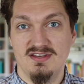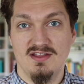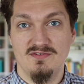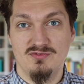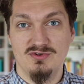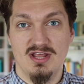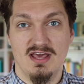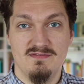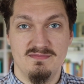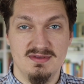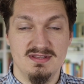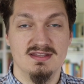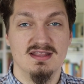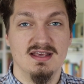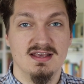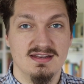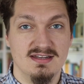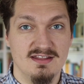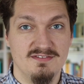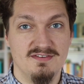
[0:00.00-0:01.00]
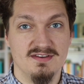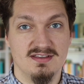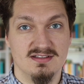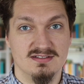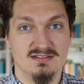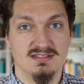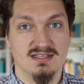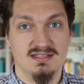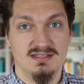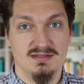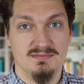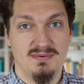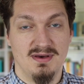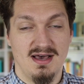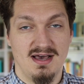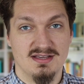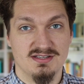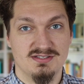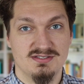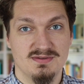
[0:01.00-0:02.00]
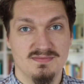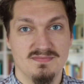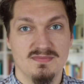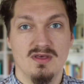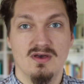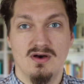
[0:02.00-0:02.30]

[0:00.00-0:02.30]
that would have been difficult in the past.